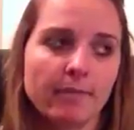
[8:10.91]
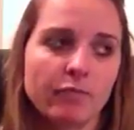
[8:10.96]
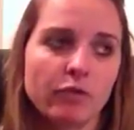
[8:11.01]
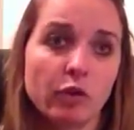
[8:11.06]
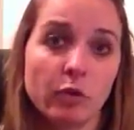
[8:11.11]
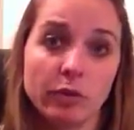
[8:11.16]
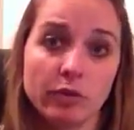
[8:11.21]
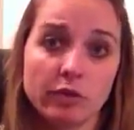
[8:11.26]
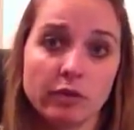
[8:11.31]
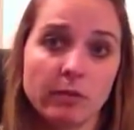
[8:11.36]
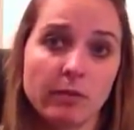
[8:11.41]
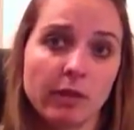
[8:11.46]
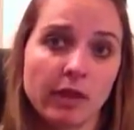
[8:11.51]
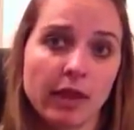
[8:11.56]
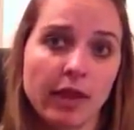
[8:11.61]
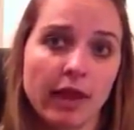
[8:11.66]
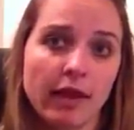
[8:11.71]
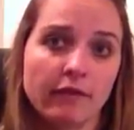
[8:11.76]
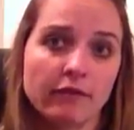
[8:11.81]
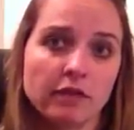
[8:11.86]
though it's something
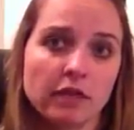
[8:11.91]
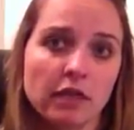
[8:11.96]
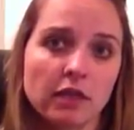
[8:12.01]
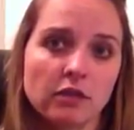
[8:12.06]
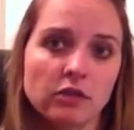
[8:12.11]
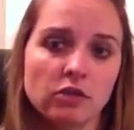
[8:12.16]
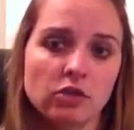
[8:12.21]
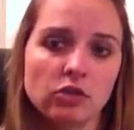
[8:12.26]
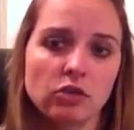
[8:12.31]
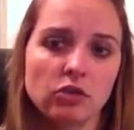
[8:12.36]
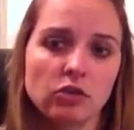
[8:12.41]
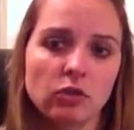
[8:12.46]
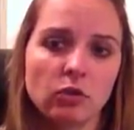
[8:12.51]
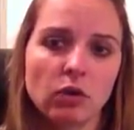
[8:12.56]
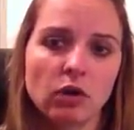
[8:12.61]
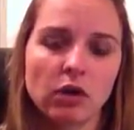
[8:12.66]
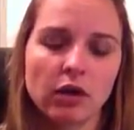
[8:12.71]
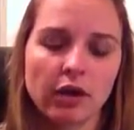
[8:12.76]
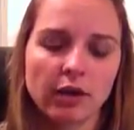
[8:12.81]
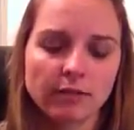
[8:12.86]
I have to continue to
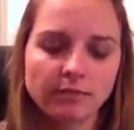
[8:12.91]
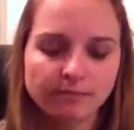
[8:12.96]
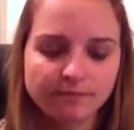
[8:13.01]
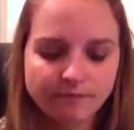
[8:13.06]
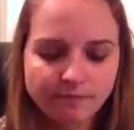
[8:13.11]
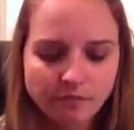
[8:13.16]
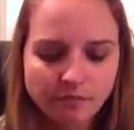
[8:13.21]
work on.